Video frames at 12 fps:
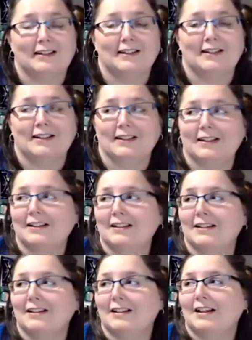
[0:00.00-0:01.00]

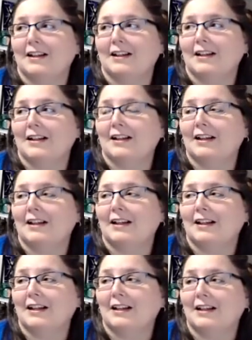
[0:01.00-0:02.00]

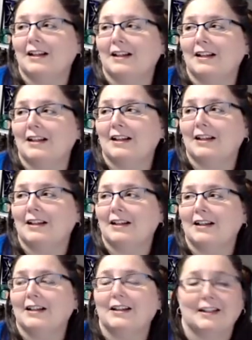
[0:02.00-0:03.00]

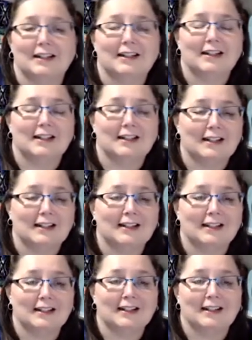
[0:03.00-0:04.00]

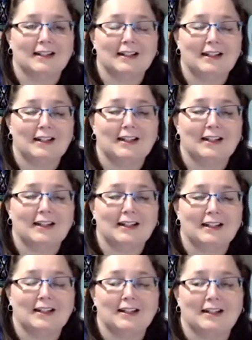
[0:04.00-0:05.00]

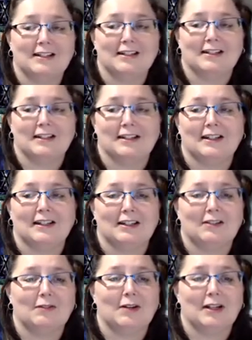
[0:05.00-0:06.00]

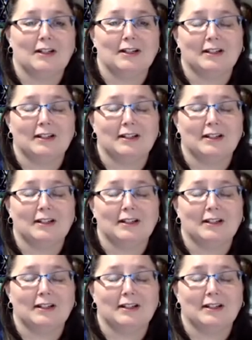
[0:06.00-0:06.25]
[no speech]